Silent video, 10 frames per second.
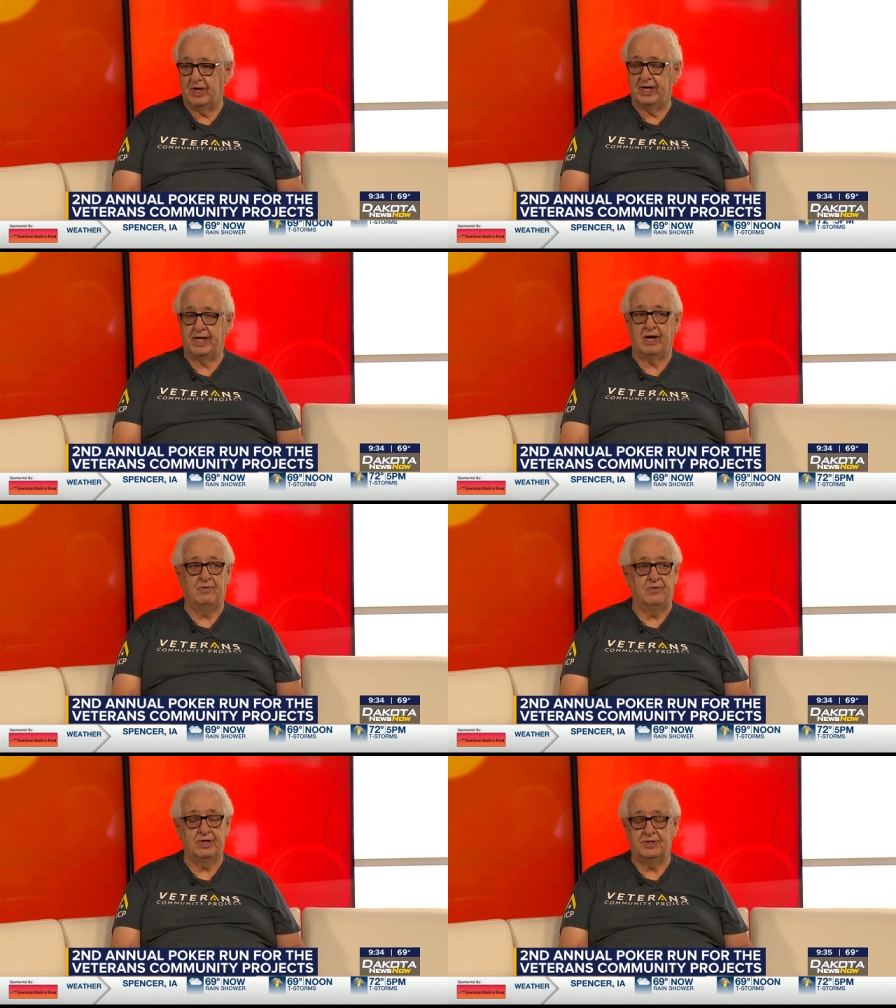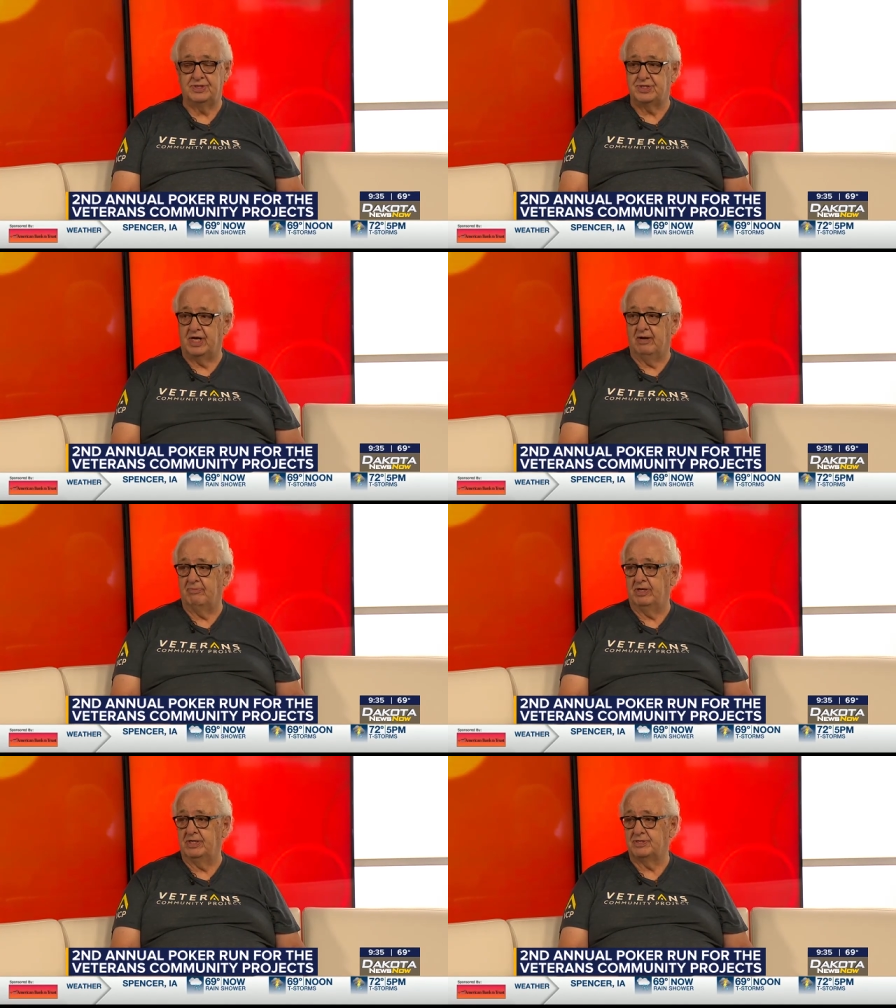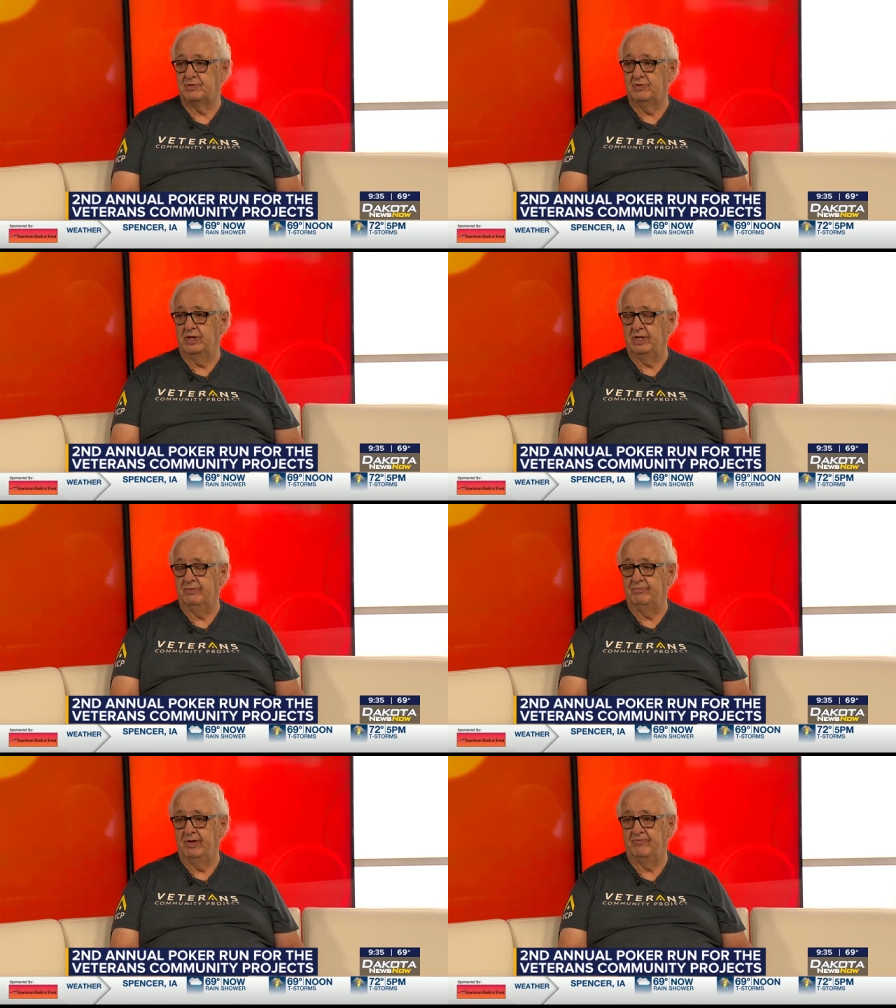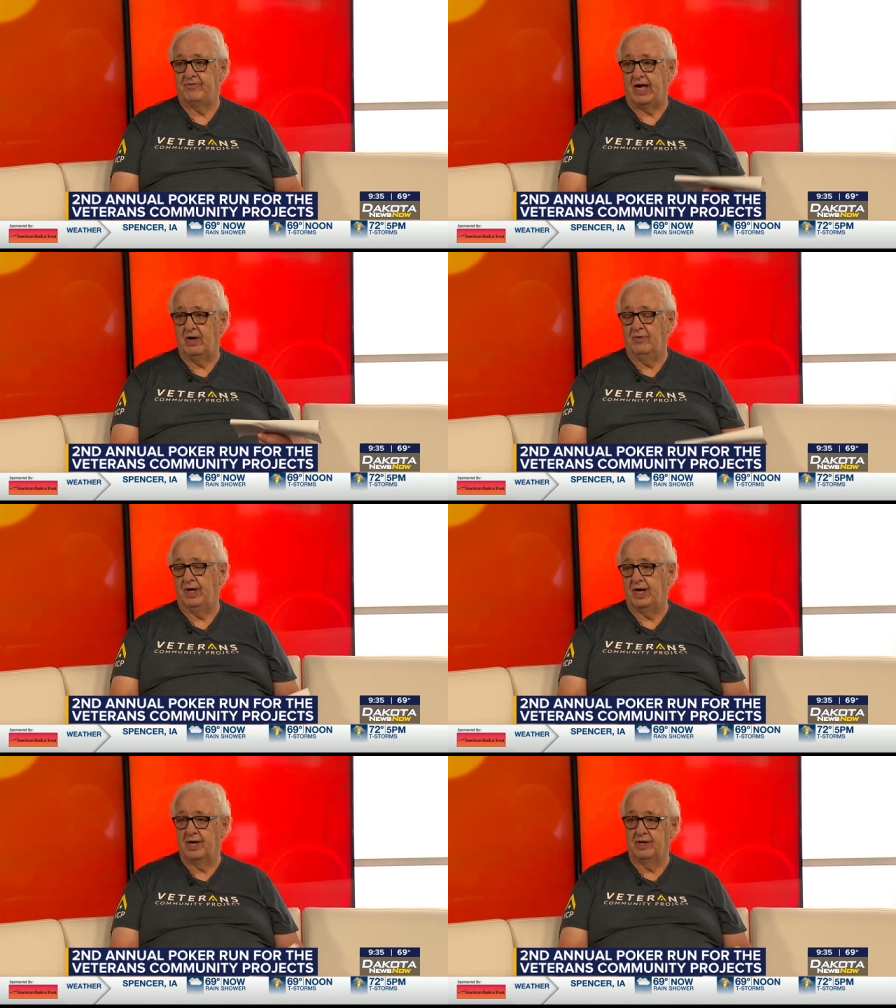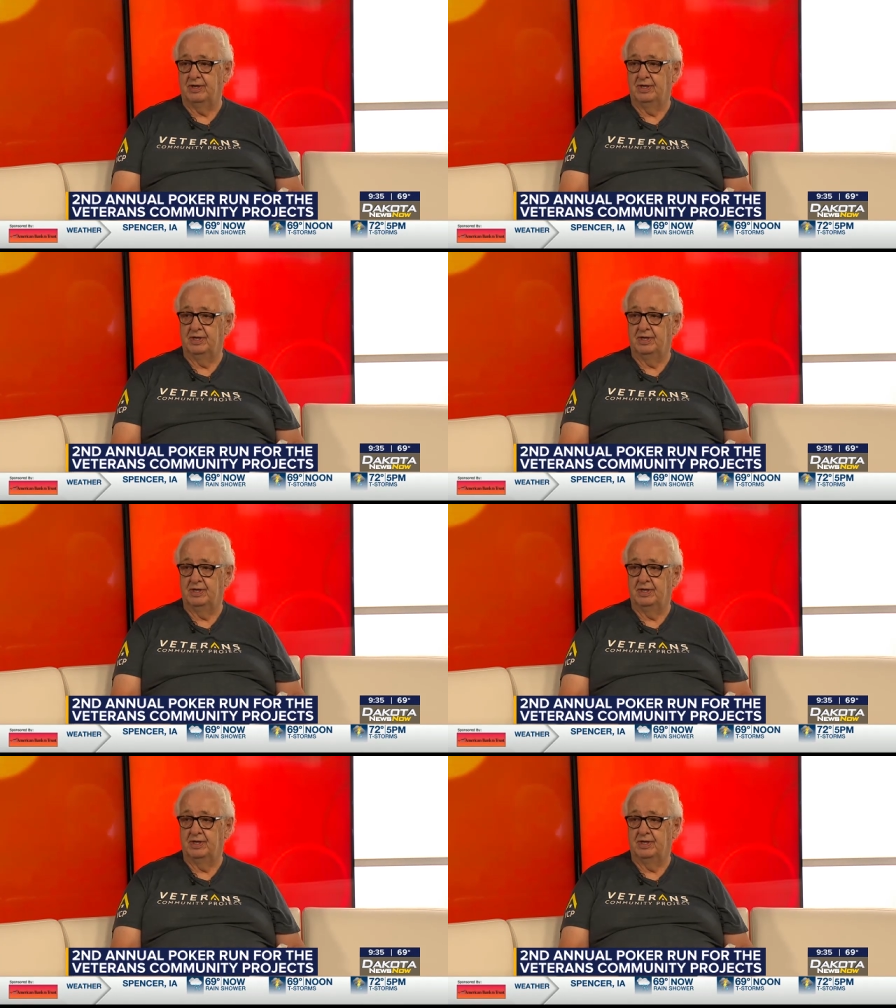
Right now, one of the gentlemen has really been following our